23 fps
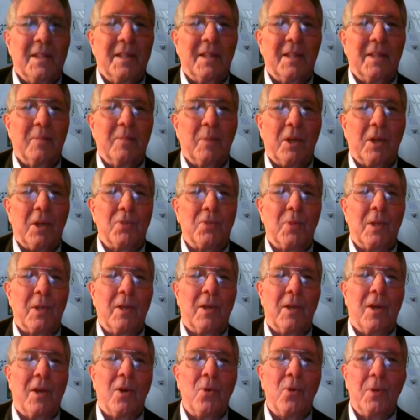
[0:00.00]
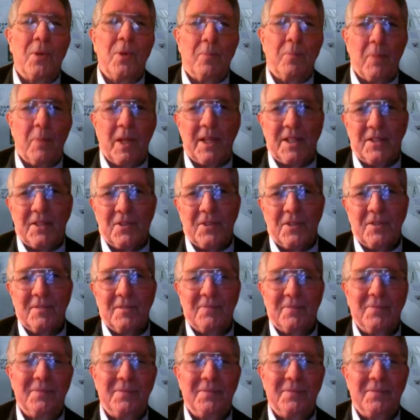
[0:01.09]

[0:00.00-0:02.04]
uh, because we're going to own the place."